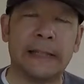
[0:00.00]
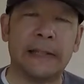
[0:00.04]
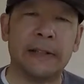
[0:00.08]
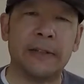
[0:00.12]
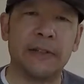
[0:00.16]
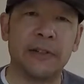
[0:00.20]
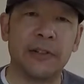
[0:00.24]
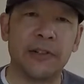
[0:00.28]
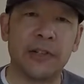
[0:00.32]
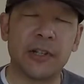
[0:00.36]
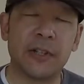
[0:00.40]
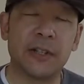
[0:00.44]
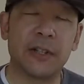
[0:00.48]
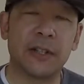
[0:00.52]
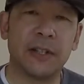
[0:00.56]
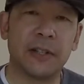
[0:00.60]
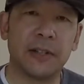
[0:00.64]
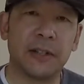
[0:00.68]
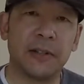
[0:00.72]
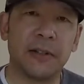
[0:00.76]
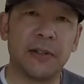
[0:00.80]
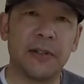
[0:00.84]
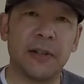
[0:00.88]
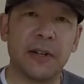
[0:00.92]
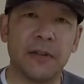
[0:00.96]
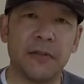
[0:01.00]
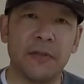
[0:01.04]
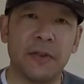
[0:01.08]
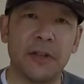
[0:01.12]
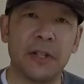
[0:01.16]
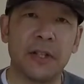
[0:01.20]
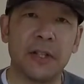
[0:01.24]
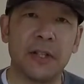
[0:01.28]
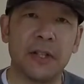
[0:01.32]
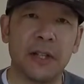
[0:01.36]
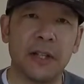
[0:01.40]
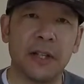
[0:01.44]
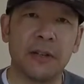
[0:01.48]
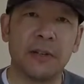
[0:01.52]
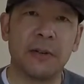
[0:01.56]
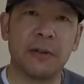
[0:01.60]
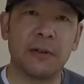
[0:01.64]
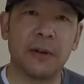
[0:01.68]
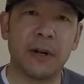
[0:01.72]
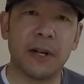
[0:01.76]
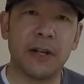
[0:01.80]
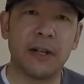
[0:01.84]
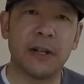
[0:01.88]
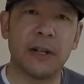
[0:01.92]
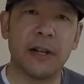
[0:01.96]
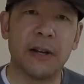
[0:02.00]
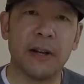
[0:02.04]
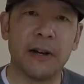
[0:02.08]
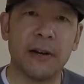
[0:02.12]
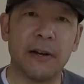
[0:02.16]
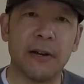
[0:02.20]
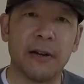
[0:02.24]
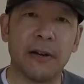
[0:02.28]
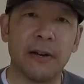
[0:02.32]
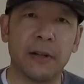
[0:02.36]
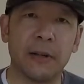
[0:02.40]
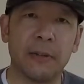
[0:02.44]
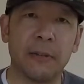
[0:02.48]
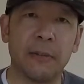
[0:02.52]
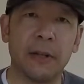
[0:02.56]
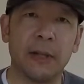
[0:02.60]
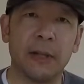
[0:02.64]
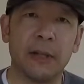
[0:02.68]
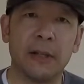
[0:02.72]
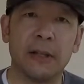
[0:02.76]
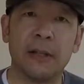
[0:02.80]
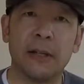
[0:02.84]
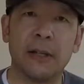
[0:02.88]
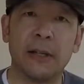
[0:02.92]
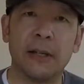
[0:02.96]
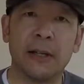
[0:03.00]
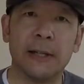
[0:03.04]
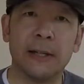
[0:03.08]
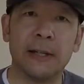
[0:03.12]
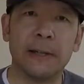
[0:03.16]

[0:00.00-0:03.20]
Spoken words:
Fishing's a little tough on the Delta right now, I'll admit.